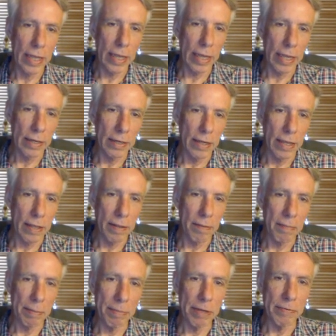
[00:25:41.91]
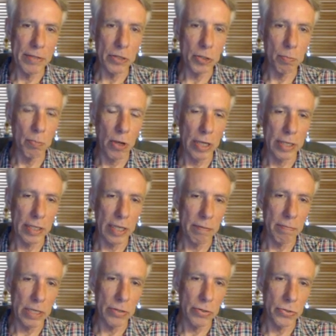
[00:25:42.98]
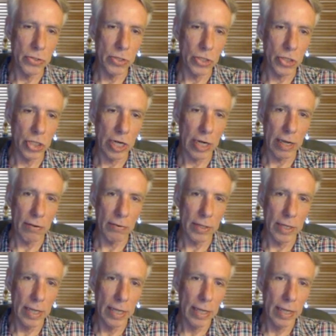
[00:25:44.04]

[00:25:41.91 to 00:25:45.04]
And maybe even this pawn can be used to shut out